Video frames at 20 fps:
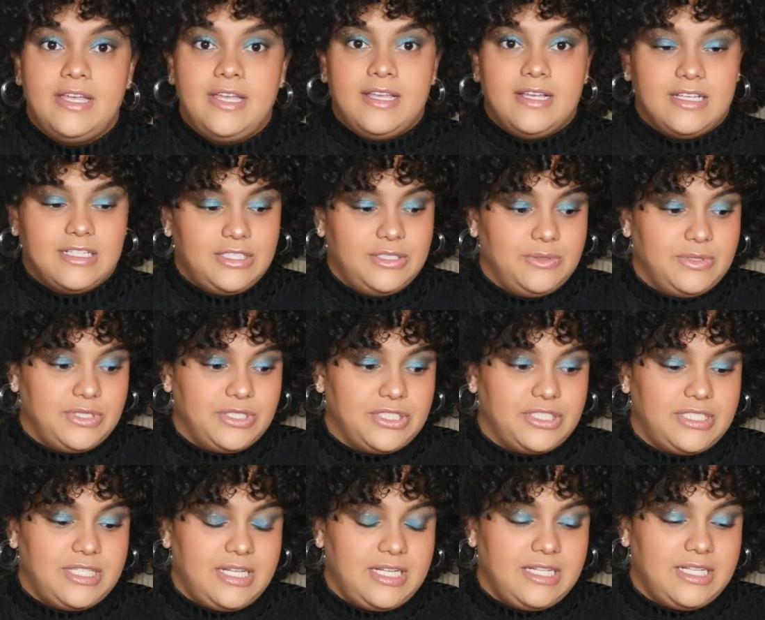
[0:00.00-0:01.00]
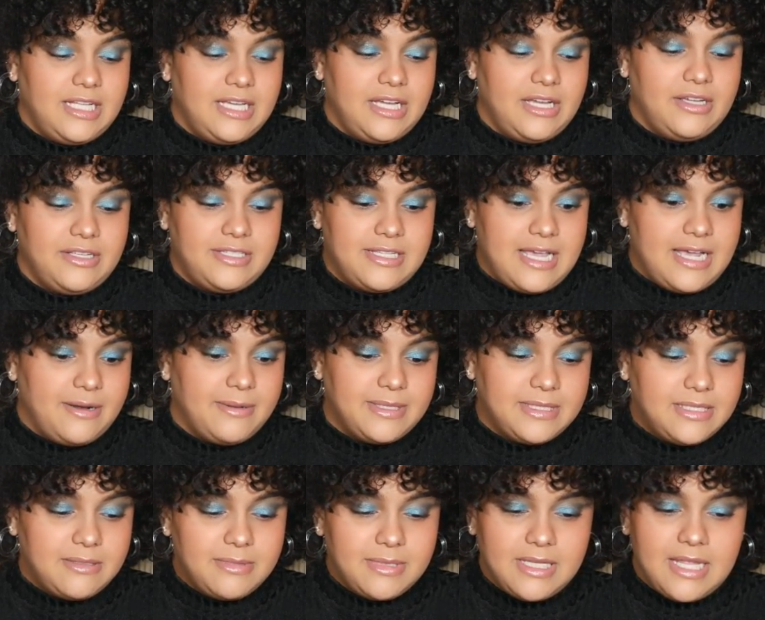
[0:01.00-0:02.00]
because you were just sitting there sad about
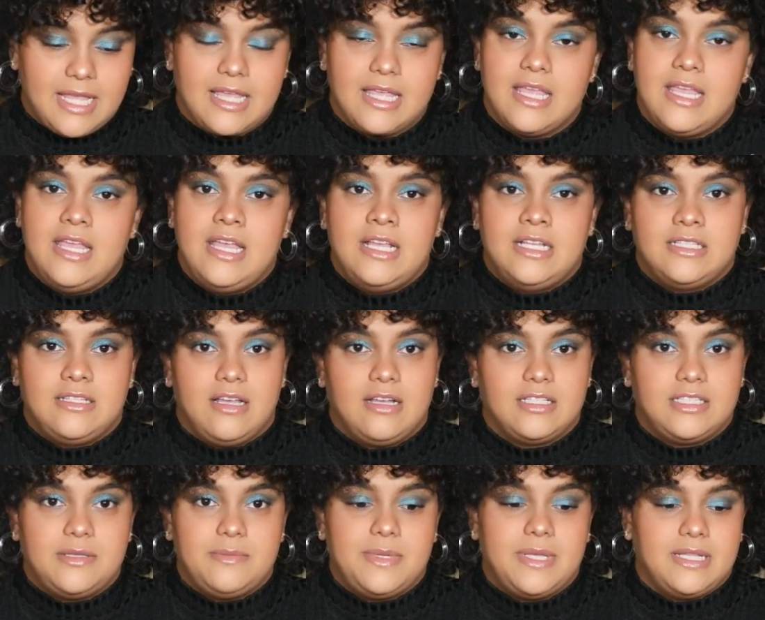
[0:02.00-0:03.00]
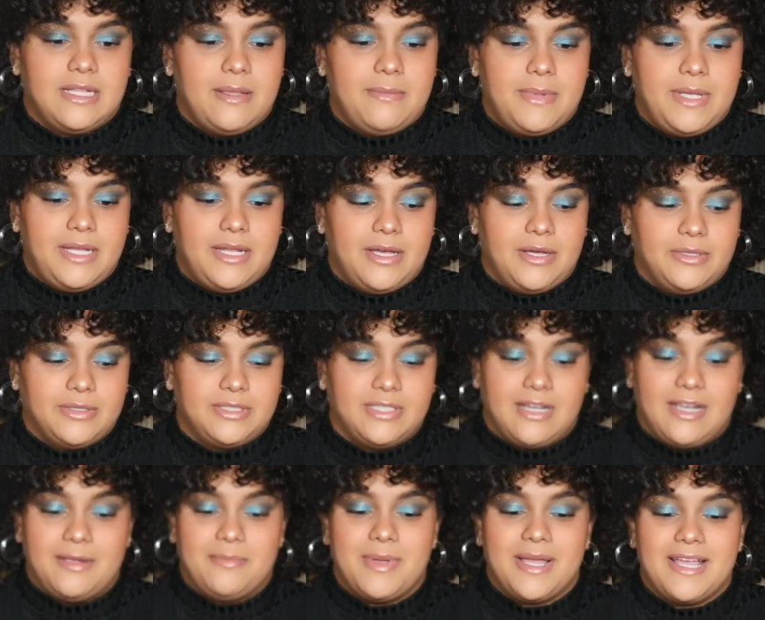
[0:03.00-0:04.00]
something? Like, talk to me and let me know.
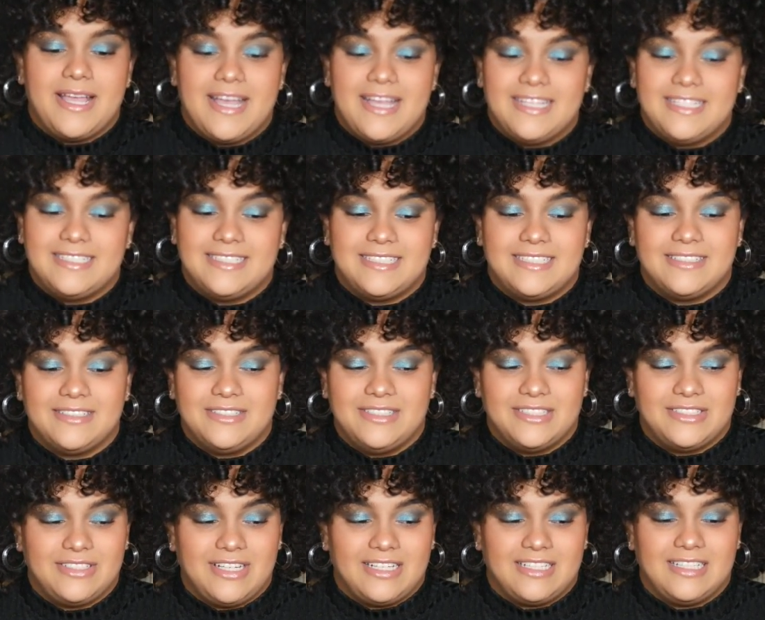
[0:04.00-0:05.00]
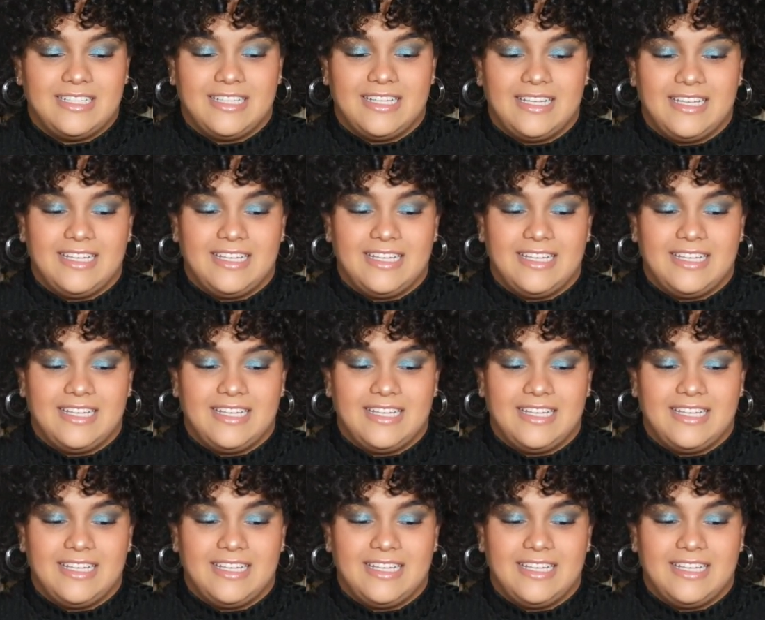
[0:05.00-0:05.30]
Sorry, my cat is so distracting. Like,